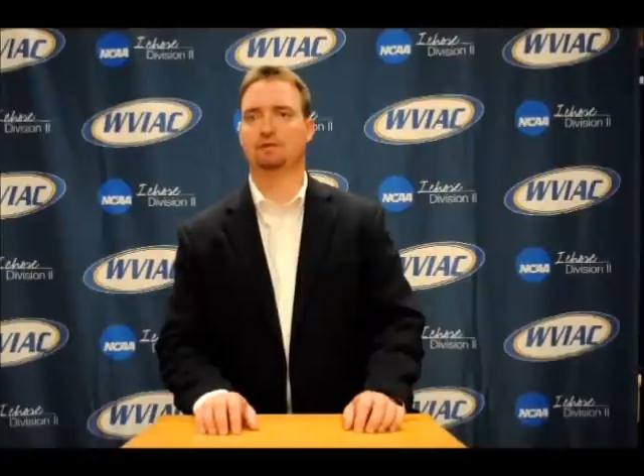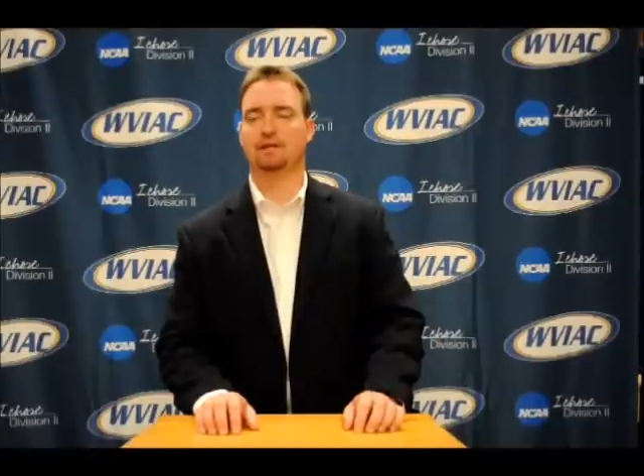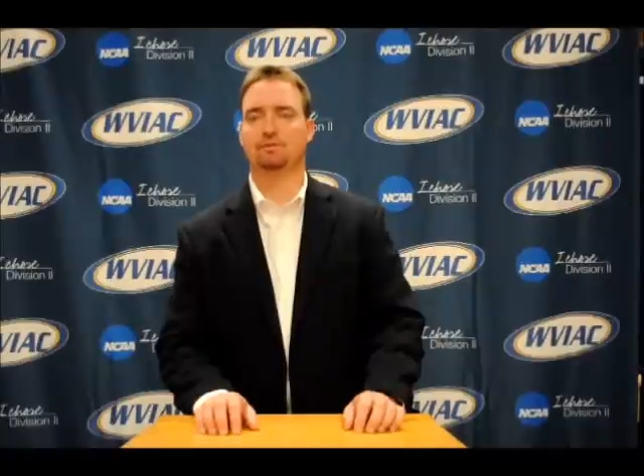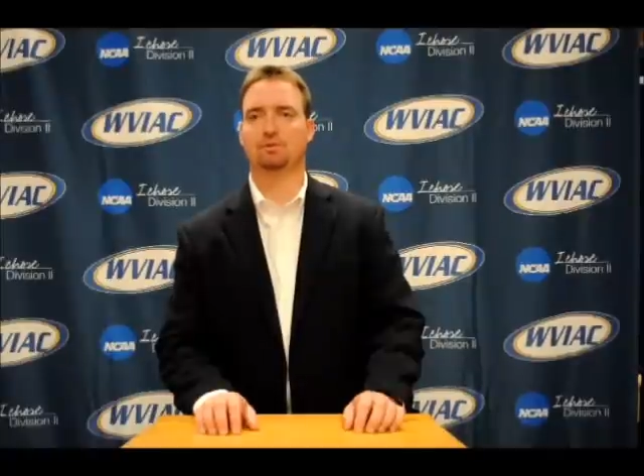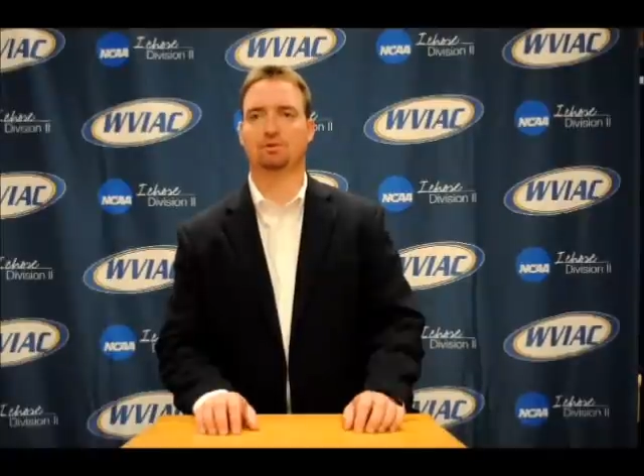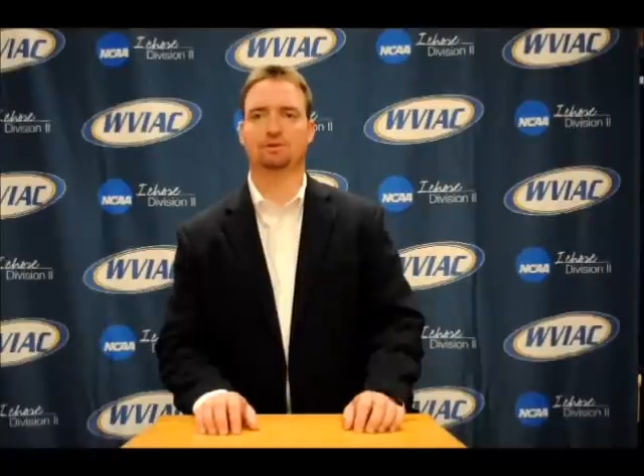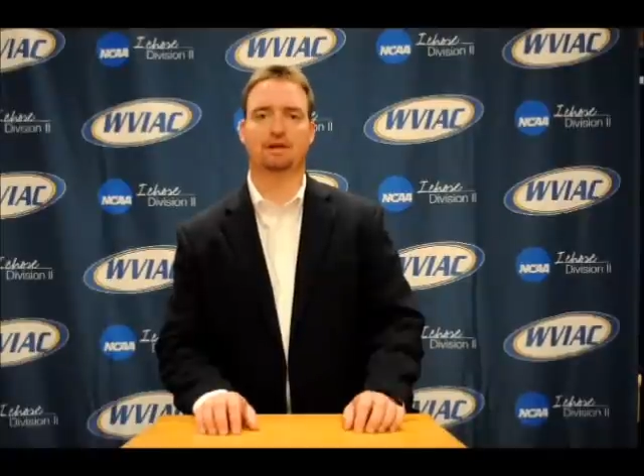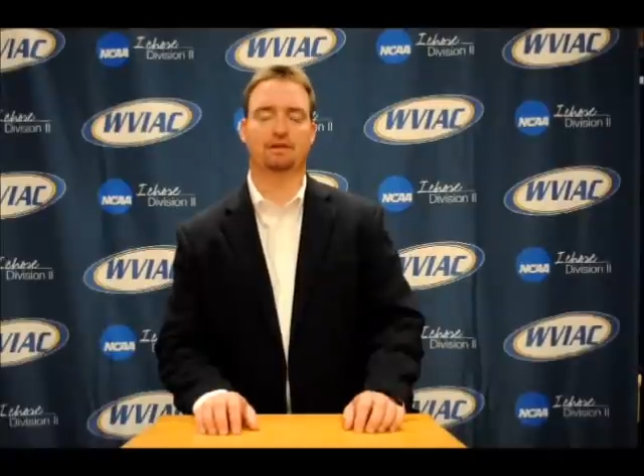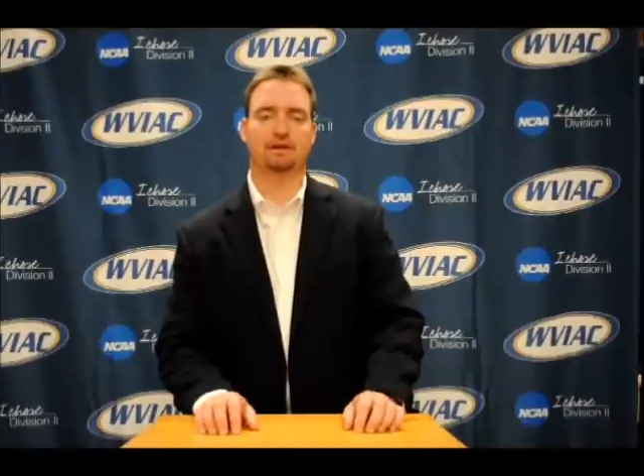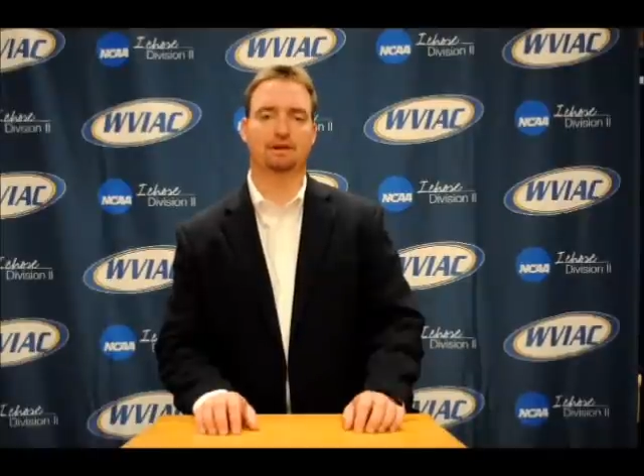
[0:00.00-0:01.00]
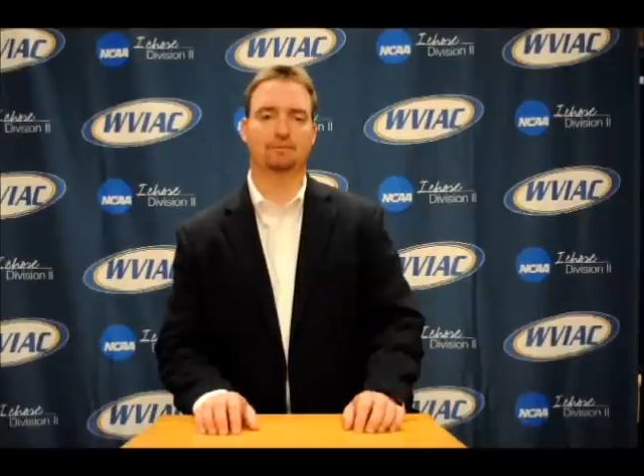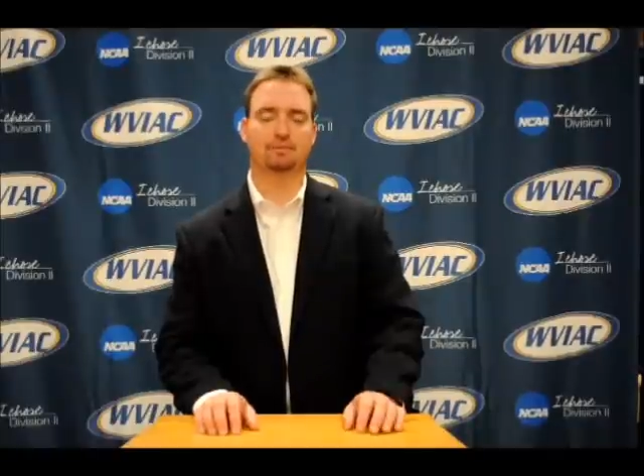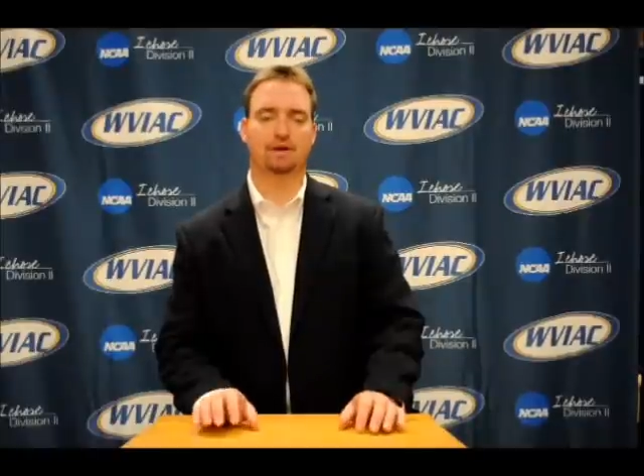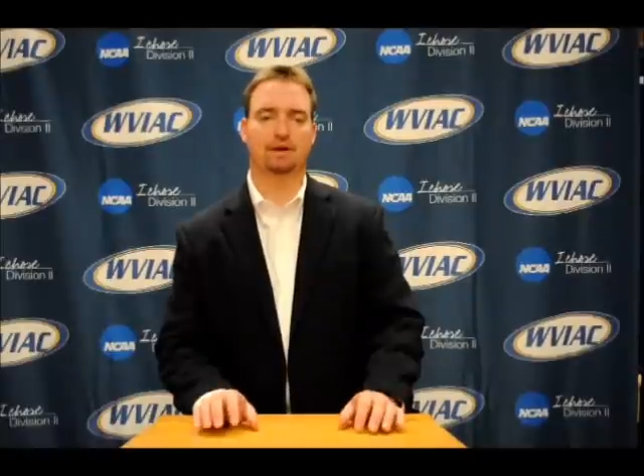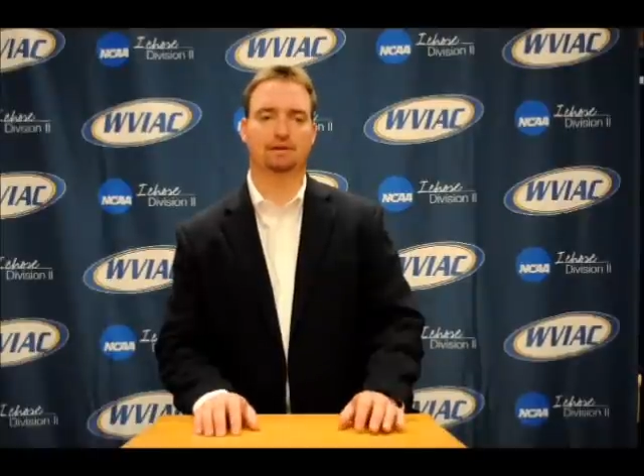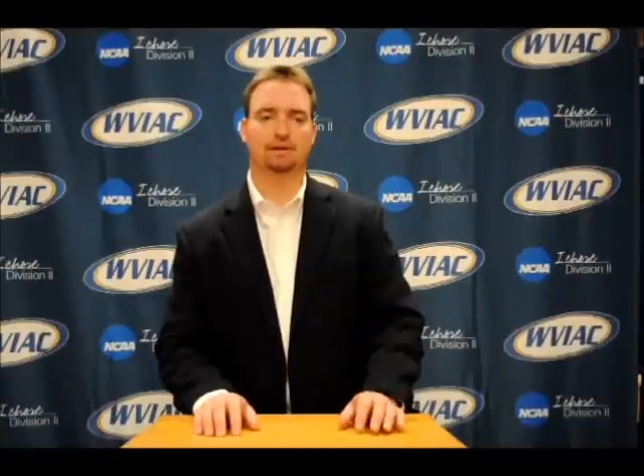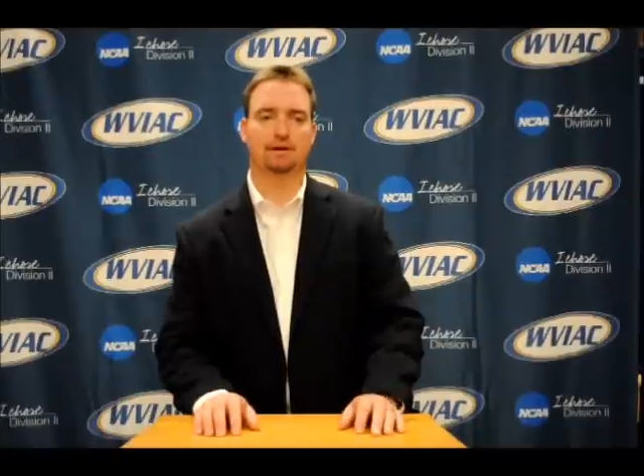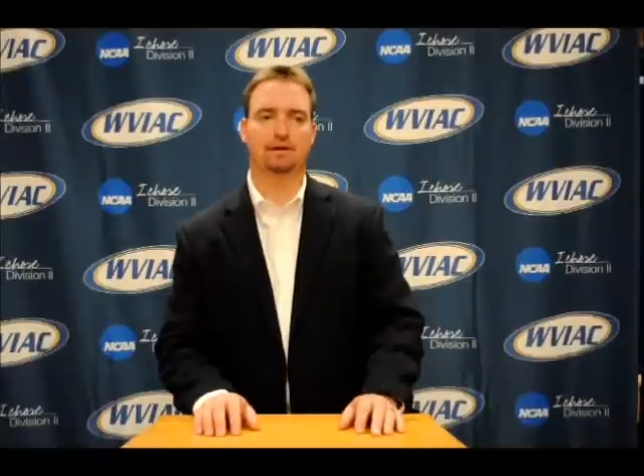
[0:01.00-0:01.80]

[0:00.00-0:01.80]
teams towards the end of the year, and